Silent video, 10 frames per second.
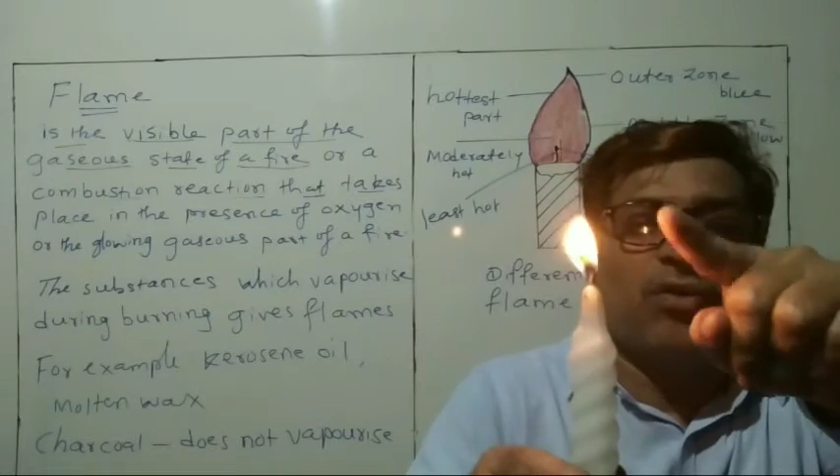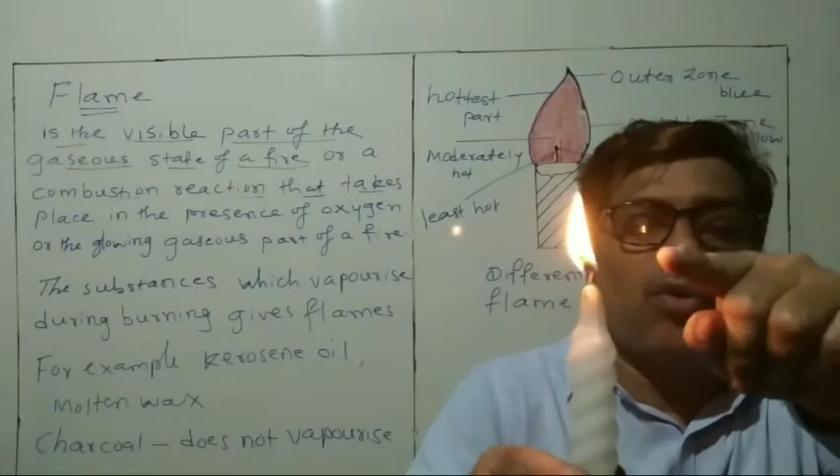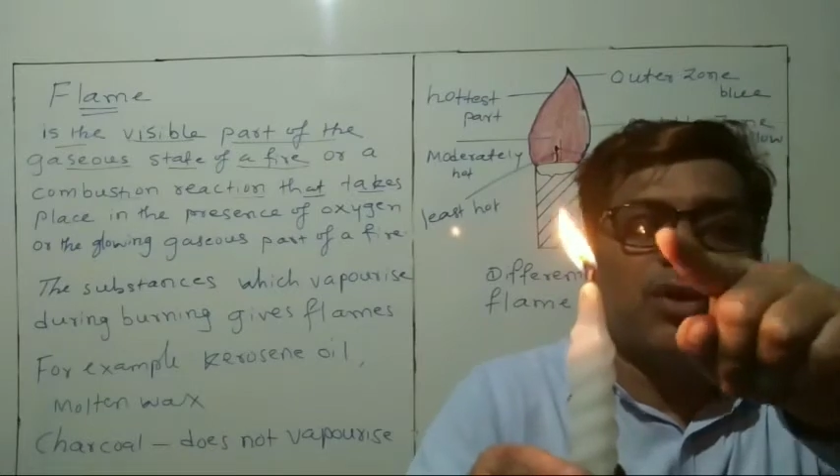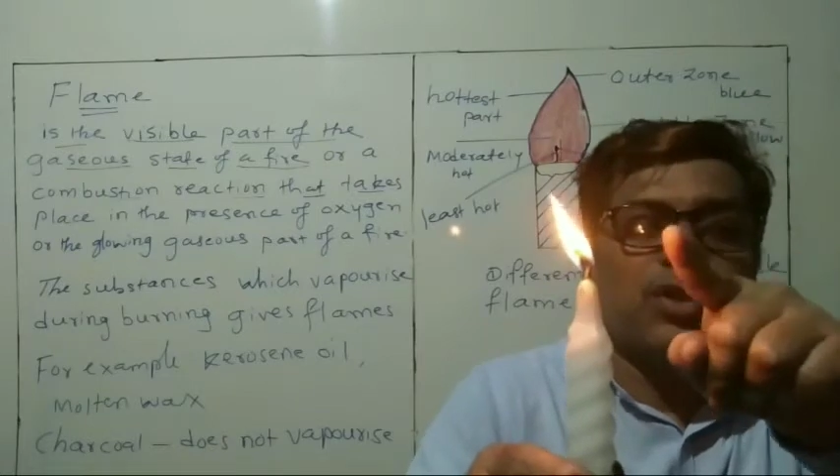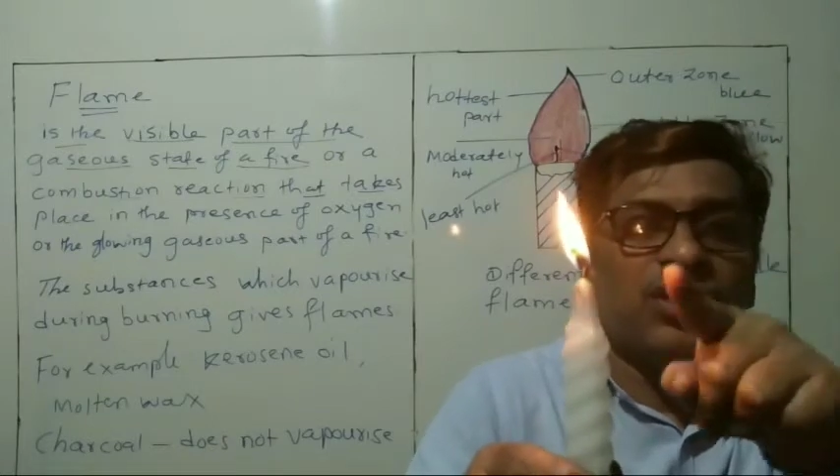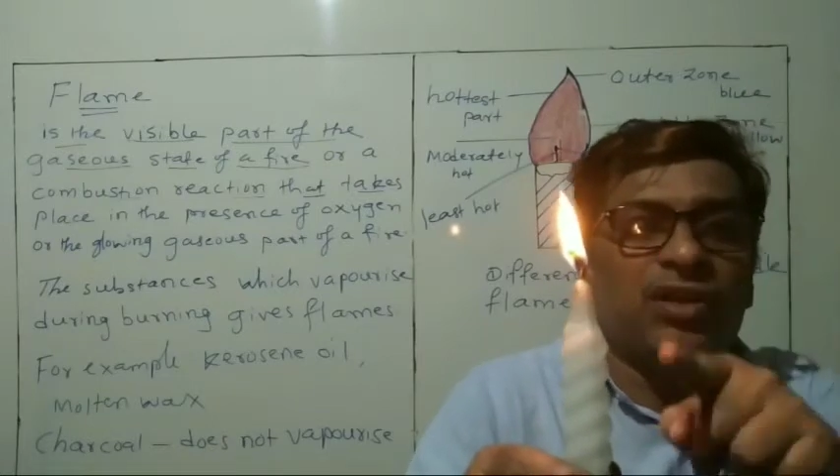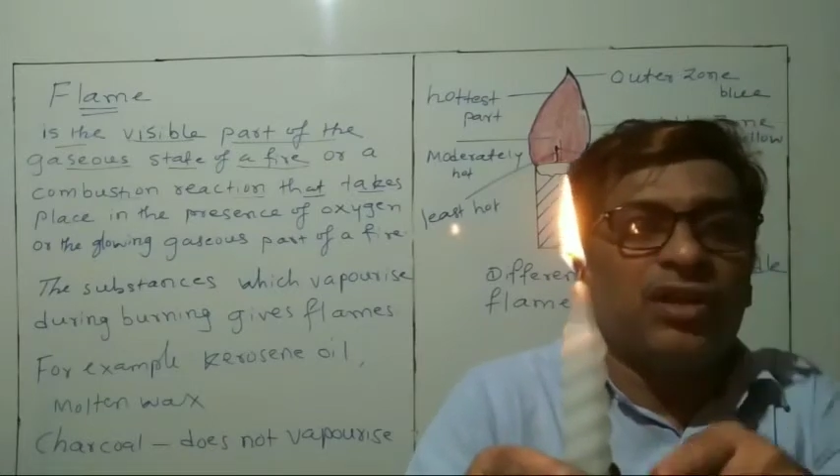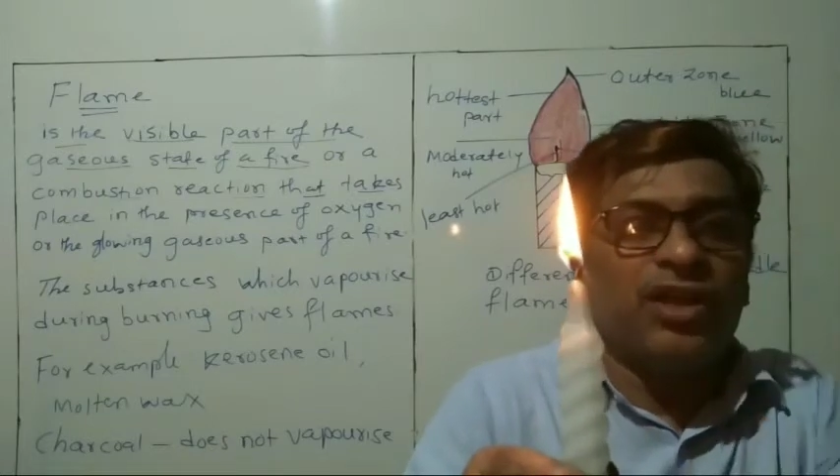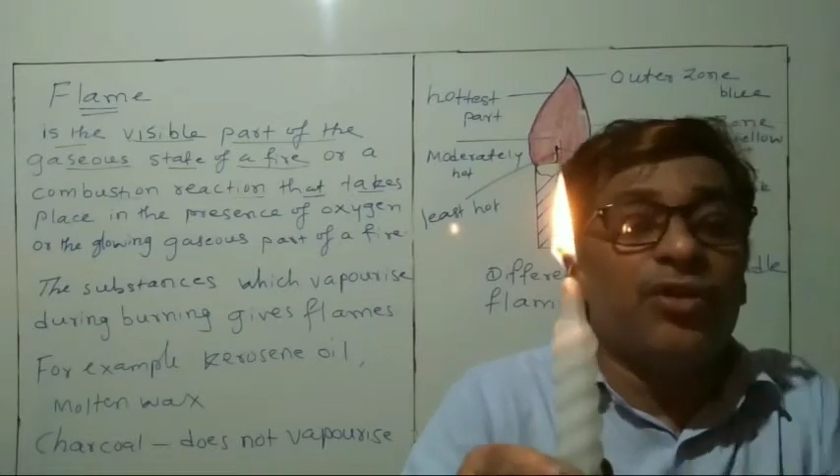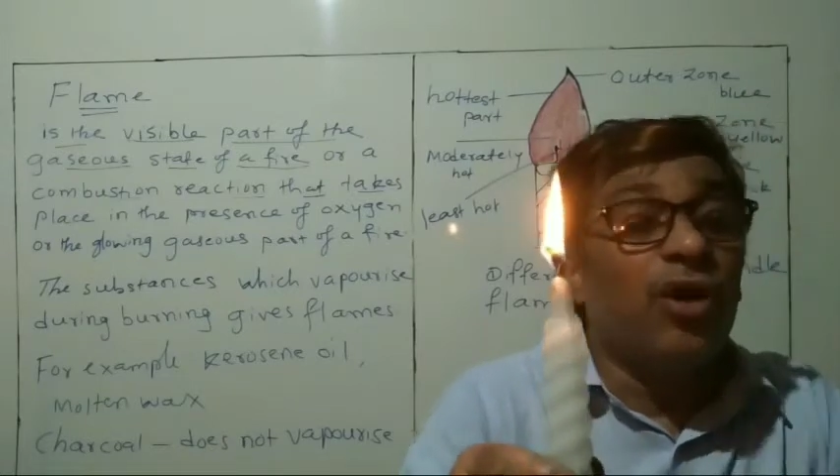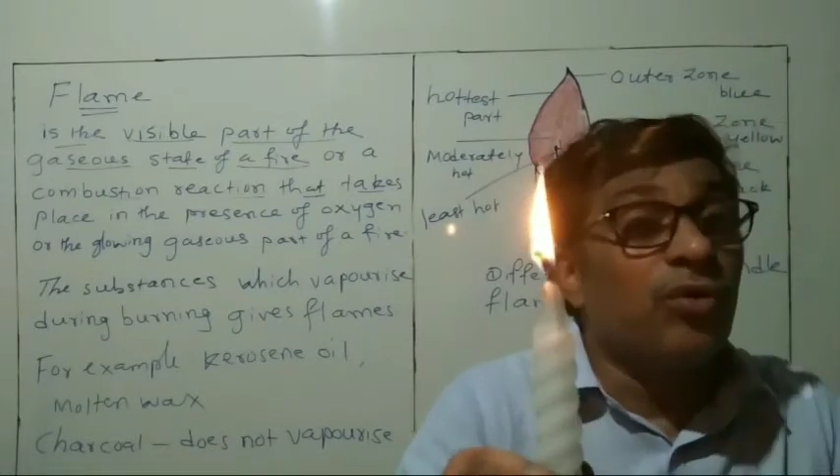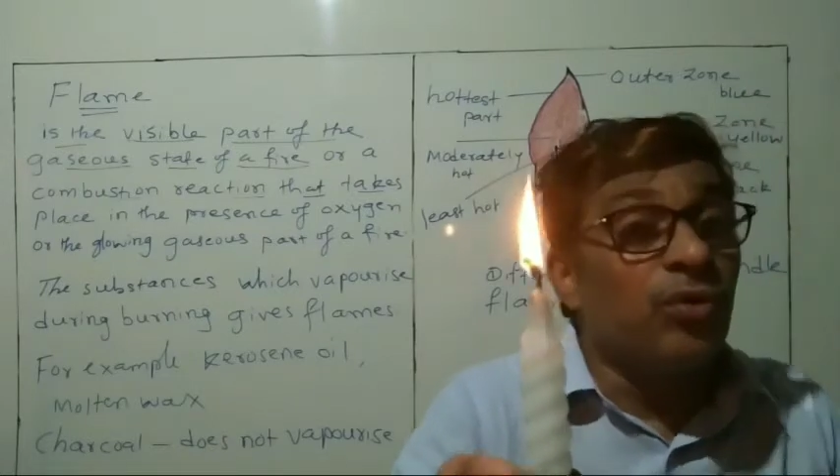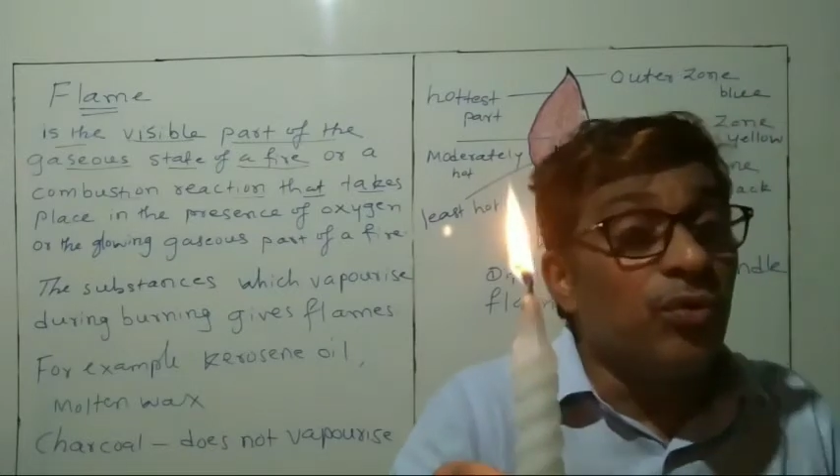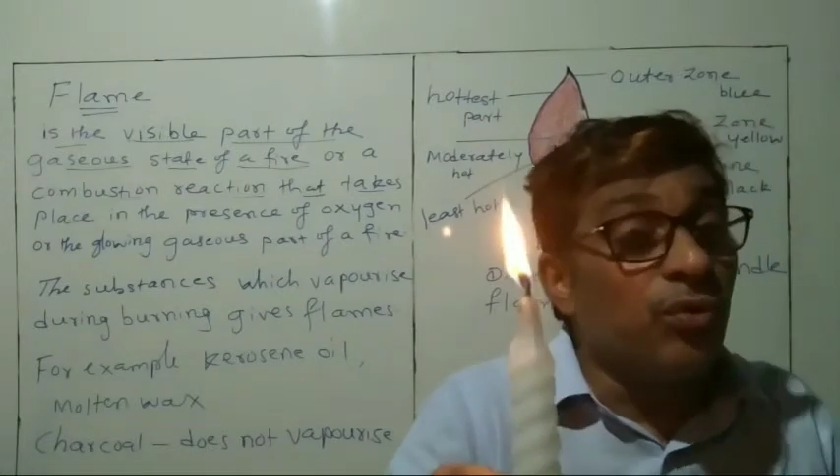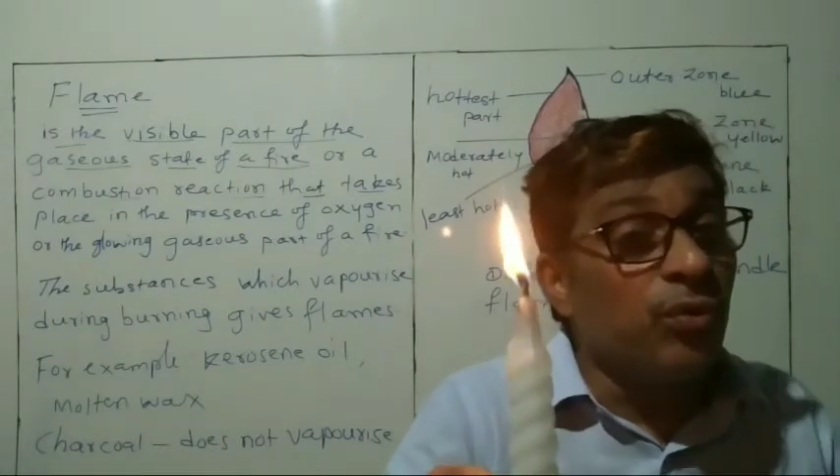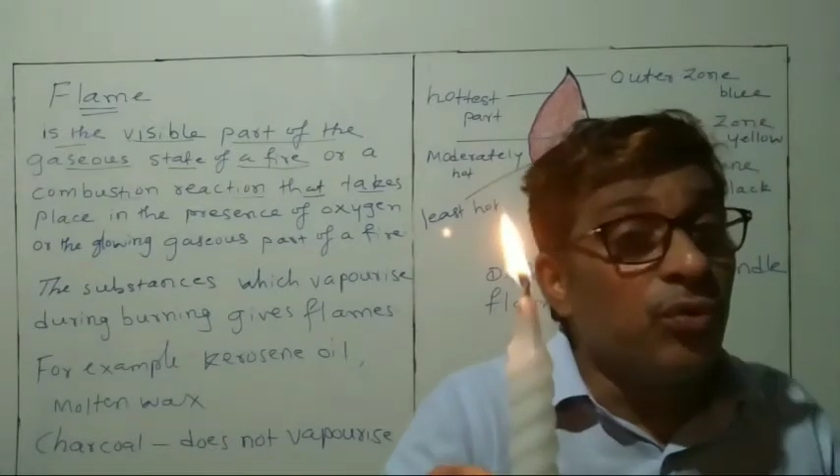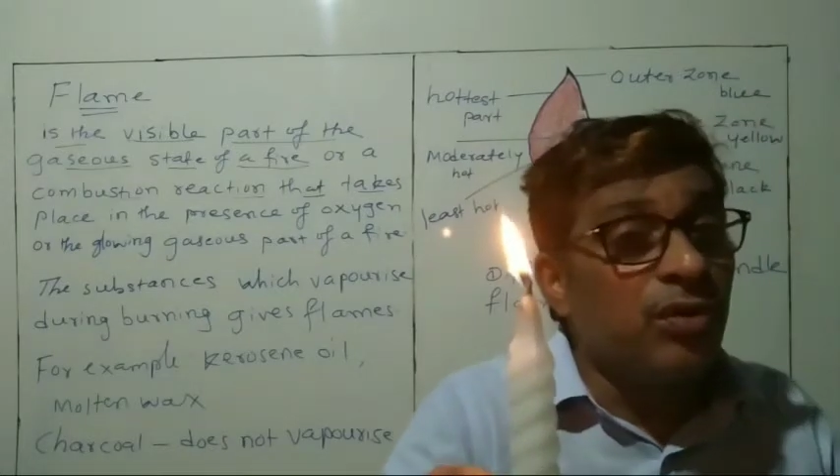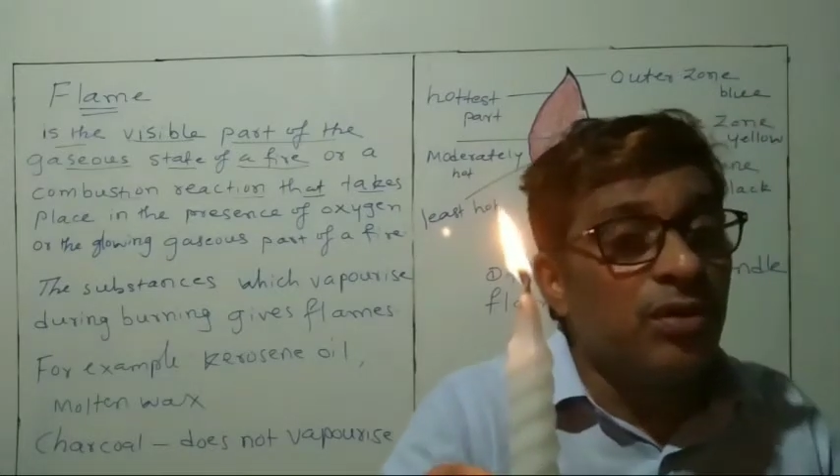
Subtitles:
Constantly you have to look.